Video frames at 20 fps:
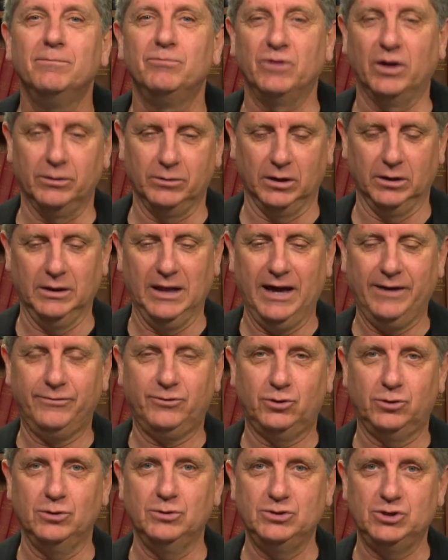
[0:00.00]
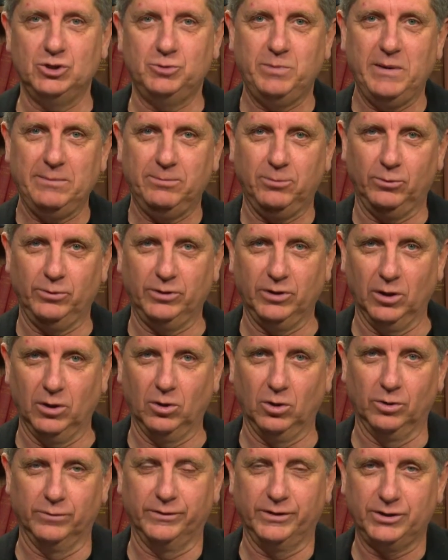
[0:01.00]
a lot of Cruz's people would go
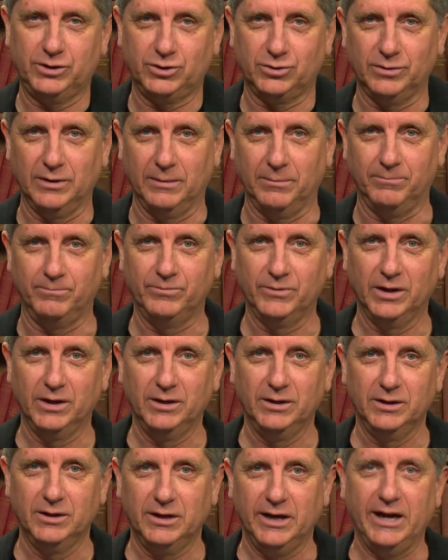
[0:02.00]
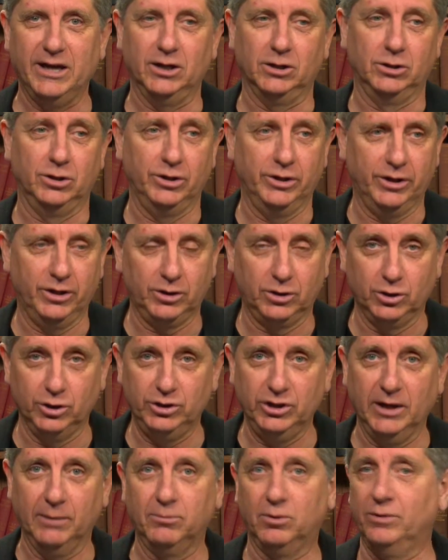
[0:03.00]
over to Trump and a, and a good
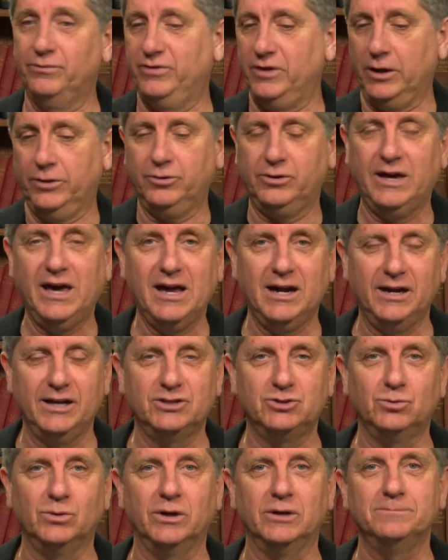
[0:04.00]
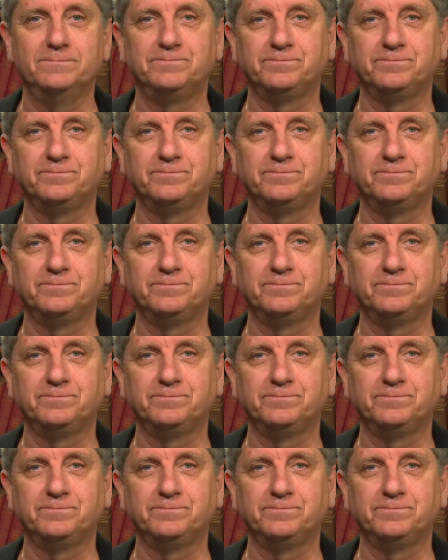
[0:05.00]
number of the other candidates would.